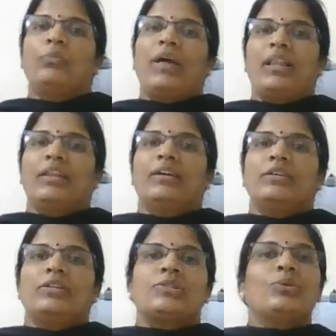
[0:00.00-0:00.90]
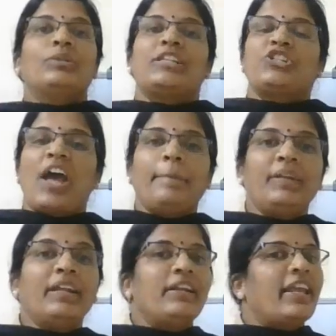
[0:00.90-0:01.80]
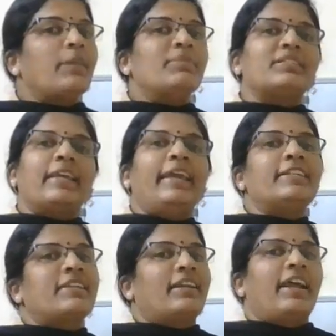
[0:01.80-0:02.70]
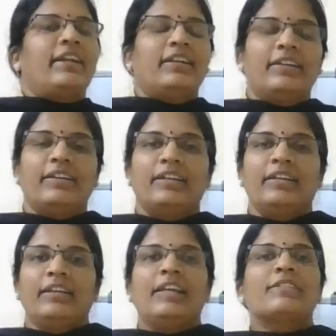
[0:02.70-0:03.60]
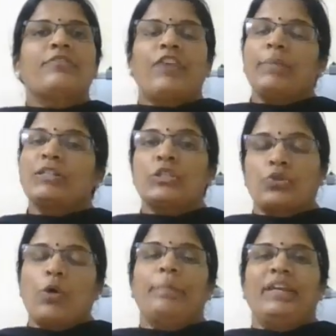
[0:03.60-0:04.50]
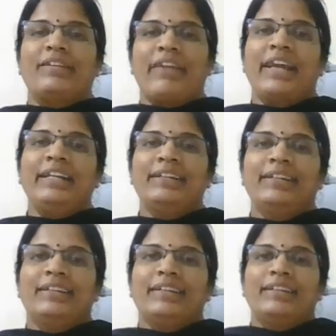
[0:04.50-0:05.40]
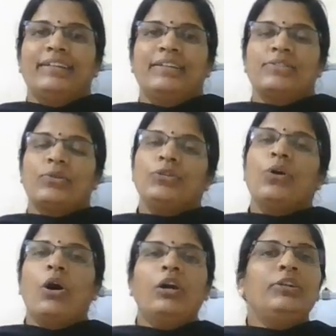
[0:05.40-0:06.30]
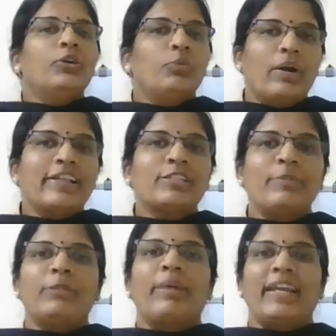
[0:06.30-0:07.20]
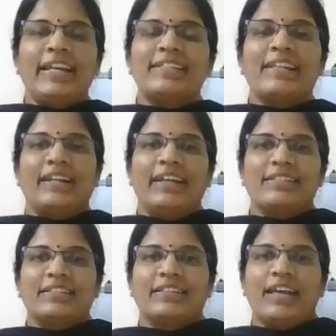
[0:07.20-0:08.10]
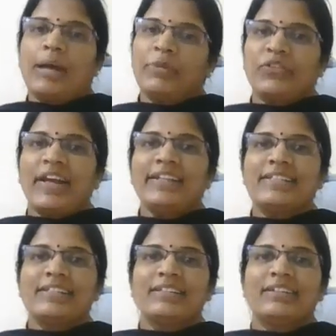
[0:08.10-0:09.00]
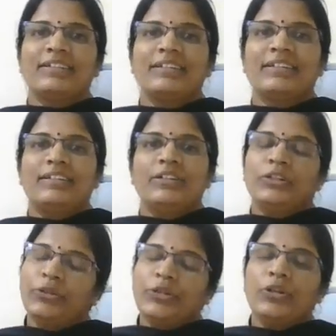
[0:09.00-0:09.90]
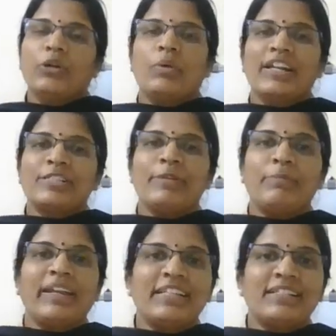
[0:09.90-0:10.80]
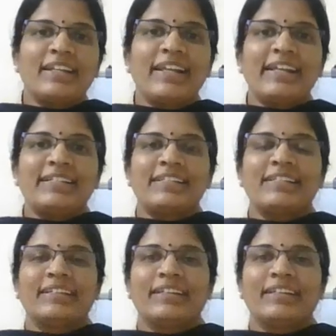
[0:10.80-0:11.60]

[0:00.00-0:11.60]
Well, so the chapter name is Internet. It's a famous topic, right? So you all know what is meant by Internet. Am I right? Do you know what is meant by Internet?